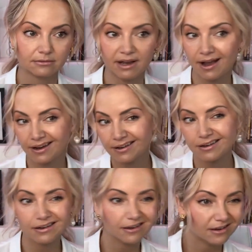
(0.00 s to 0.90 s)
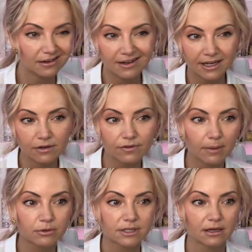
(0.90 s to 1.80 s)
ninety, ninety-five
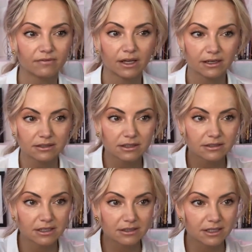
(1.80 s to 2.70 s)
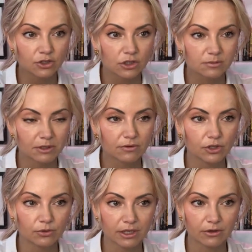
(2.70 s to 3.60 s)
percent of it is the six inches between
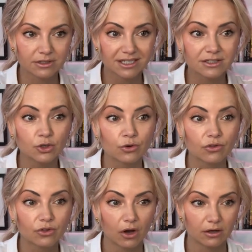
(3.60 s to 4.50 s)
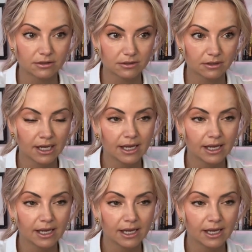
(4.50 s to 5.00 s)
your ears, is your thoughts,